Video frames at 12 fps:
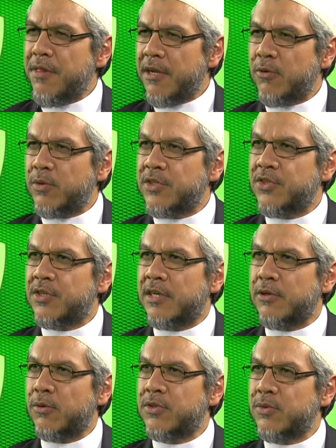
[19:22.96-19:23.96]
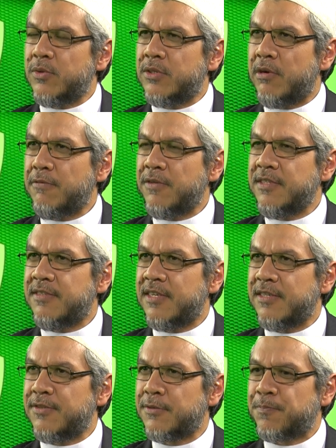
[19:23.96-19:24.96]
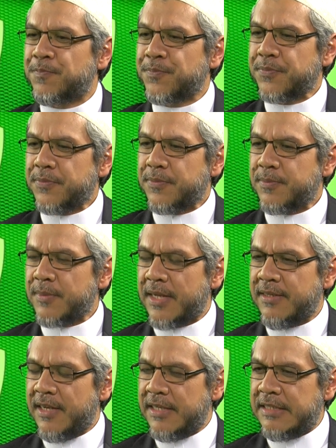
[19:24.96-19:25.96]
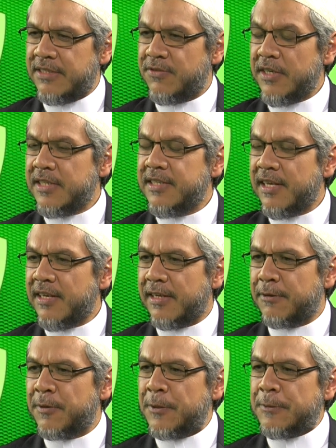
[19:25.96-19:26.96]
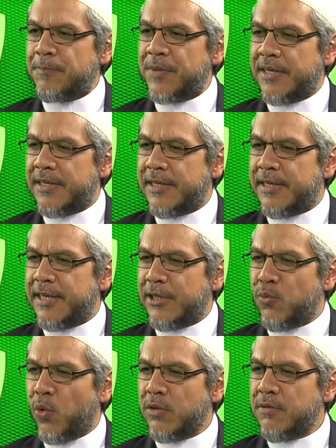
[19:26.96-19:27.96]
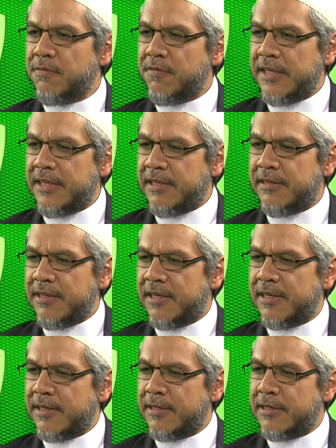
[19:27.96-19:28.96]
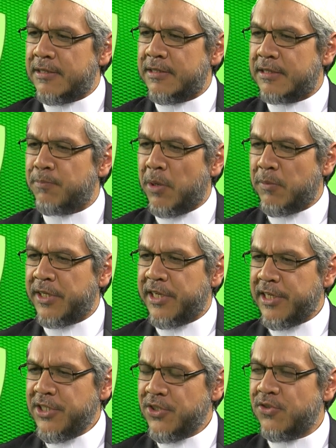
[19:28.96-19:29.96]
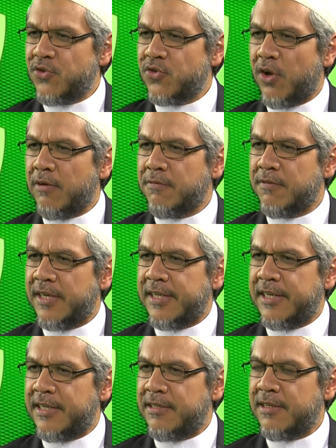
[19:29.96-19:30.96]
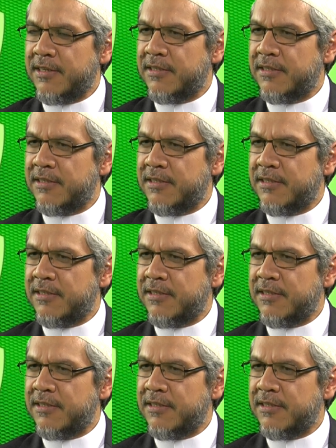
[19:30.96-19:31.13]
thing which I also want to reference is it is very telling. In one of the publications of an